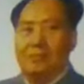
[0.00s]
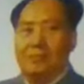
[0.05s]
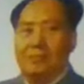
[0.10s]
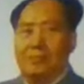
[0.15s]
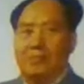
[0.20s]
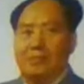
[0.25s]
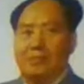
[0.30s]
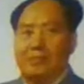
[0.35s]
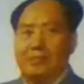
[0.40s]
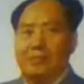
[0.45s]

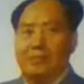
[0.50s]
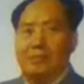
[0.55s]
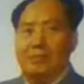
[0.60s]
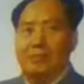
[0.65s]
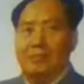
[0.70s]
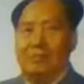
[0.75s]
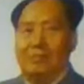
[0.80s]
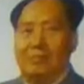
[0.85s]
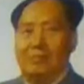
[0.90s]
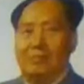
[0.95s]

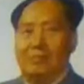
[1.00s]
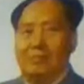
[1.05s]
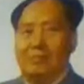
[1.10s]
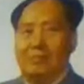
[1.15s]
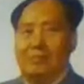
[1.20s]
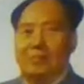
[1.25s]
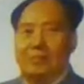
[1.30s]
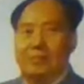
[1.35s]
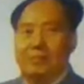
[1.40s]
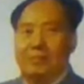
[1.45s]

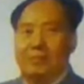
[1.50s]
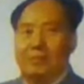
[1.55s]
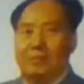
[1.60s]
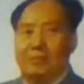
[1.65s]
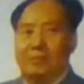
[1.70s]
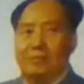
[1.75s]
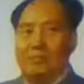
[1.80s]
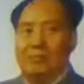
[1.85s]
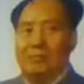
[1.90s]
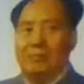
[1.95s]

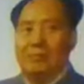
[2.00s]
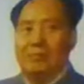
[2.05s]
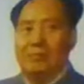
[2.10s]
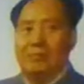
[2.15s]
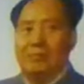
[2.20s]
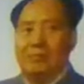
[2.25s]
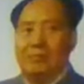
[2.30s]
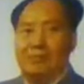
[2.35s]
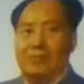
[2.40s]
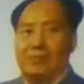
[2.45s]

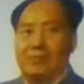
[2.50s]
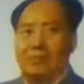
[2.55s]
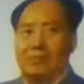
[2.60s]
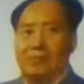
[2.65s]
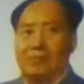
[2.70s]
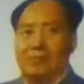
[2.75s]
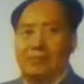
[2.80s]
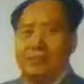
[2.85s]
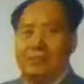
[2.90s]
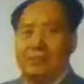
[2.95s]

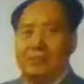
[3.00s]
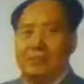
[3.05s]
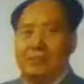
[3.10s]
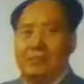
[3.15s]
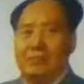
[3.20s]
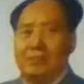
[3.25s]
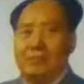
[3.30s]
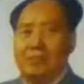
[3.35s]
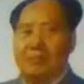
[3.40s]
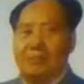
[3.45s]

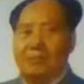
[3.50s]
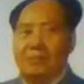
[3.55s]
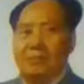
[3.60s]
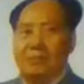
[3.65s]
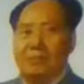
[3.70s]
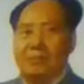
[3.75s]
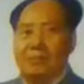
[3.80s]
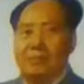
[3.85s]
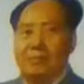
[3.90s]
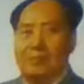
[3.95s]

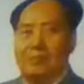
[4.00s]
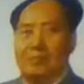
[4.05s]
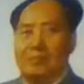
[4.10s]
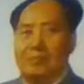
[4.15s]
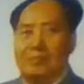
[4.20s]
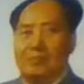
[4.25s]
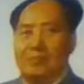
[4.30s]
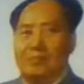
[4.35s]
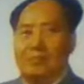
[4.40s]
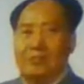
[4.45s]

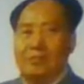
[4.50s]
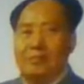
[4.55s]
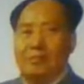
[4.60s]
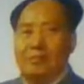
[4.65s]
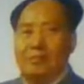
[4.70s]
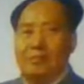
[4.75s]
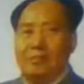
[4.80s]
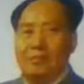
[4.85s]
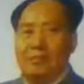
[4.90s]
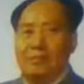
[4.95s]

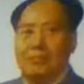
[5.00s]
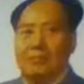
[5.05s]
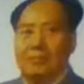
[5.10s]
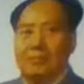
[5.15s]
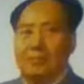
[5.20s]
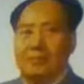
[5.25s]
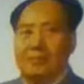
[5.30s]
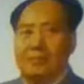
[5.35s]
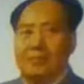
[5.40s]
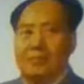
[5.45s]

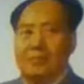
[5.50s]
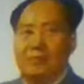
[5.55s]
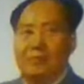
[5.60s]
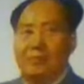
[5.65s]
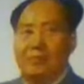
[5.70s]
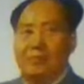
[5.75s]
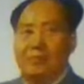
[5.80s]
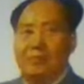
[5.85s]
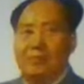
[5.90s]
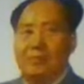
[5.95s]

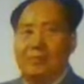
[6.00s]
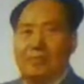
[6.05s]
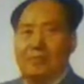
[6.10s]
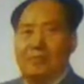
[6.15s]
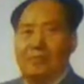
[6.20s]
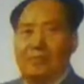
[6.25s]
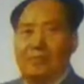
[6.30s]
This person isn't speaking.